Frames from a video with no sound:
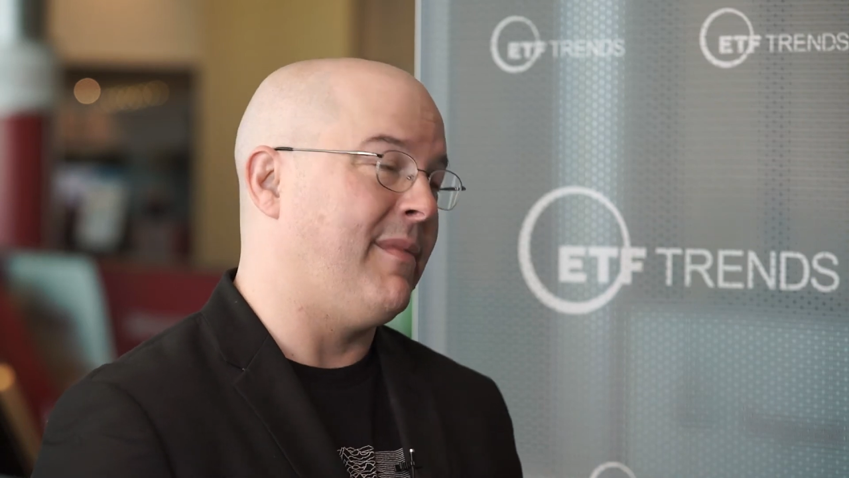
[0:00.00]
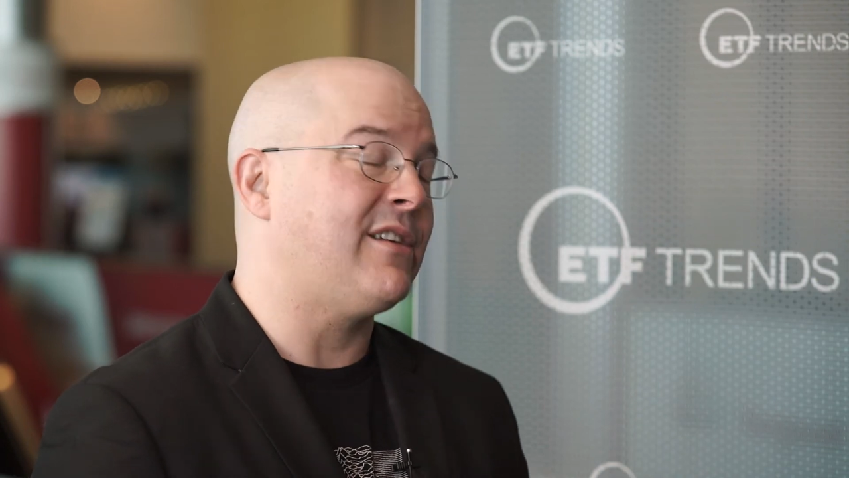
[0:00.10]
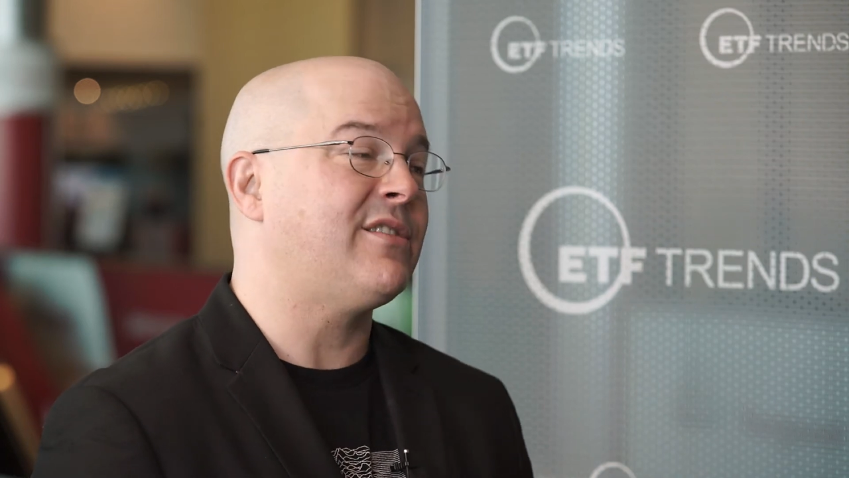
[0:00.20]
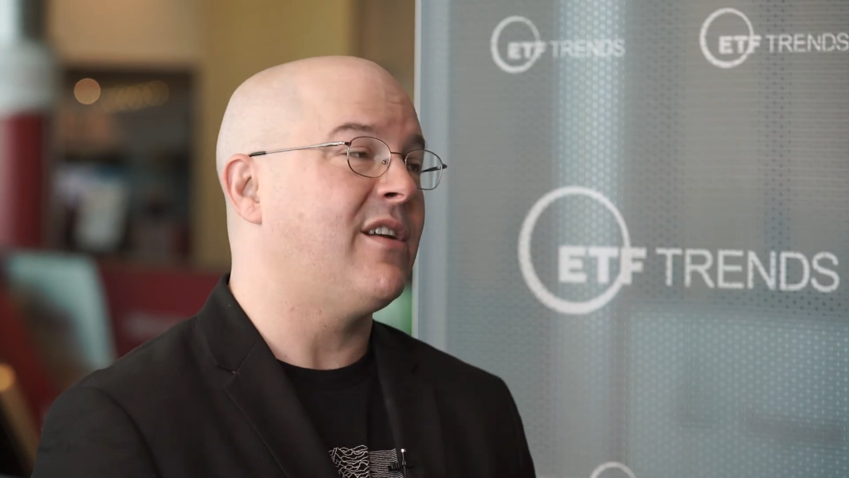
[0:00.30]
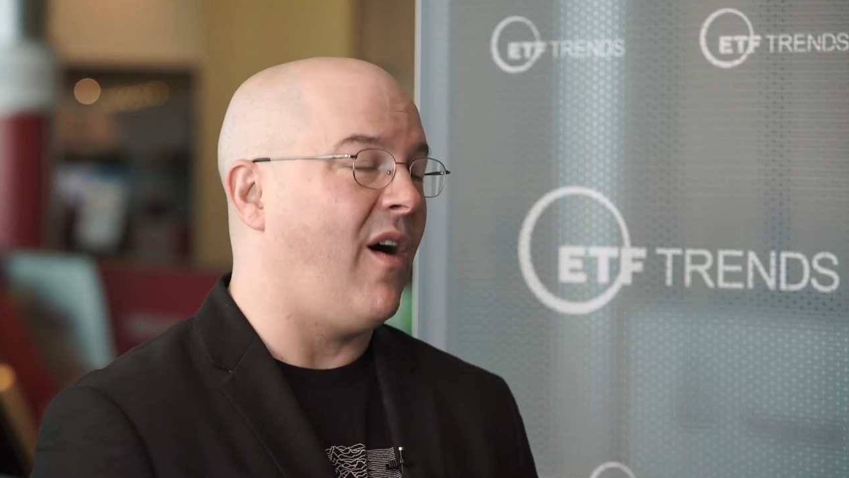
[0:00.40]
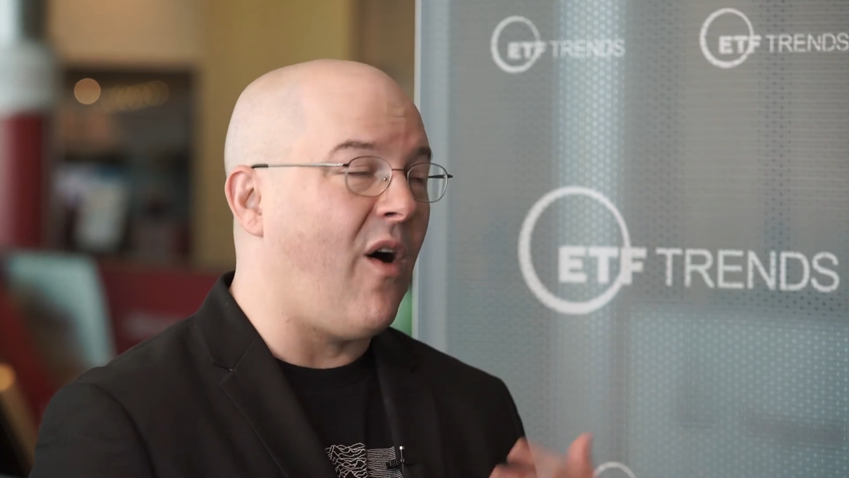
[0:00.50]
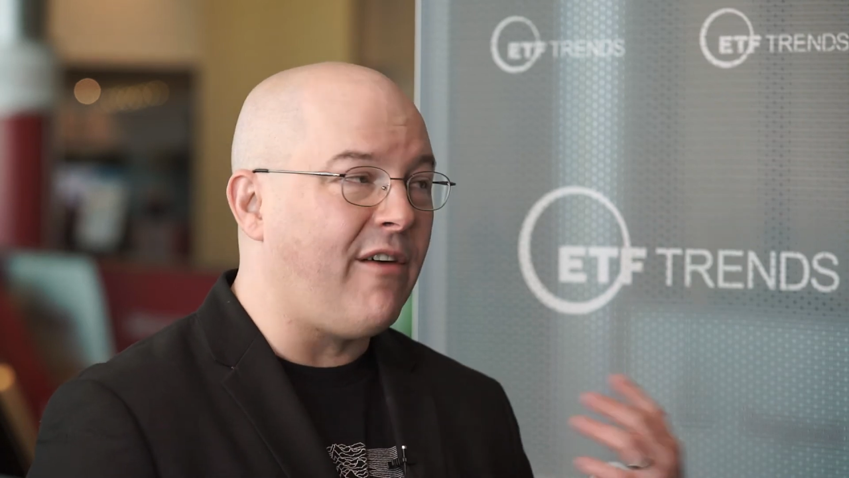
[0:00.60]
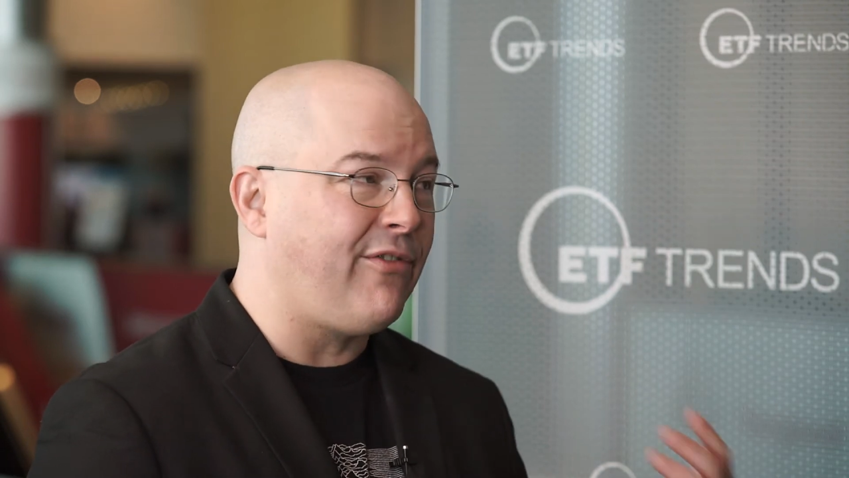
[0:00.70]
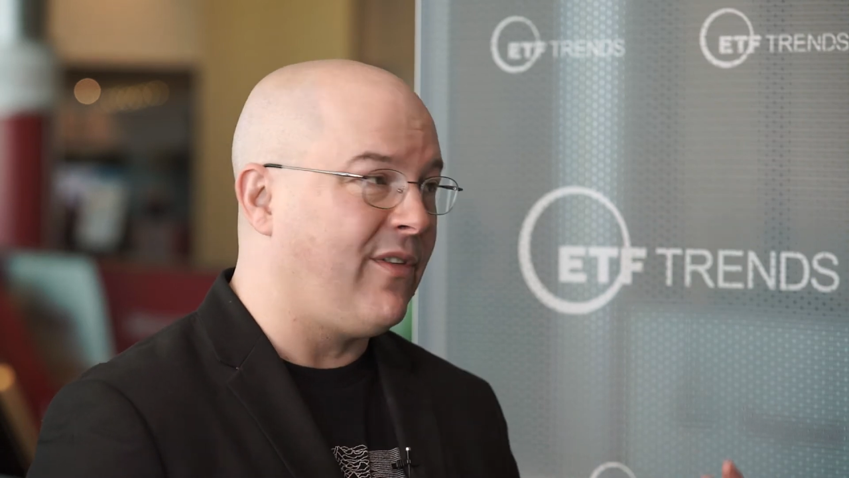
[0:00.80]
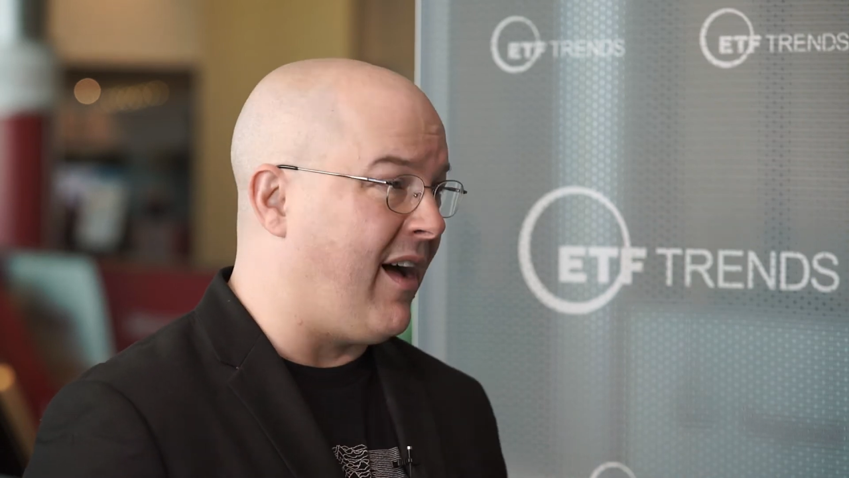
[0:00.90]
And there's an
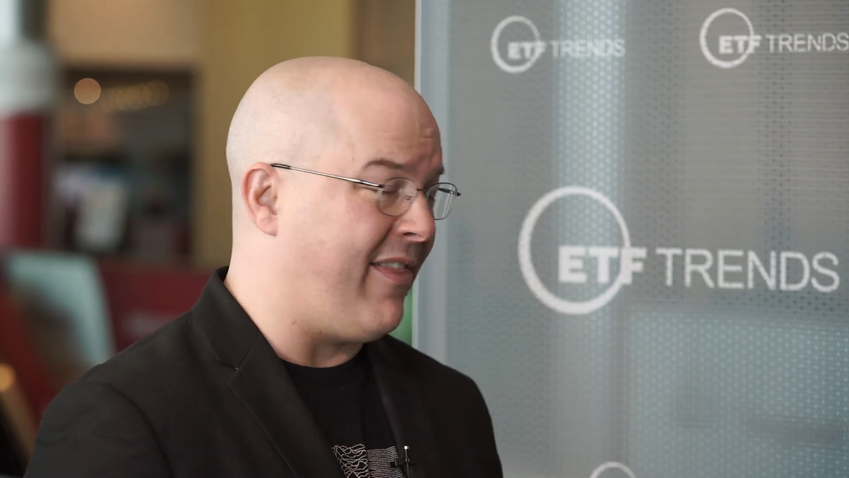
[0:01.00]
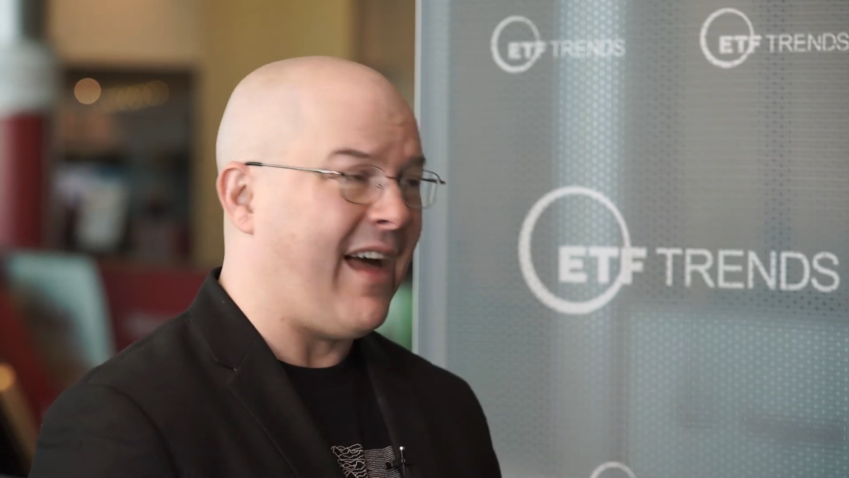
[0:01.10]
awful lot,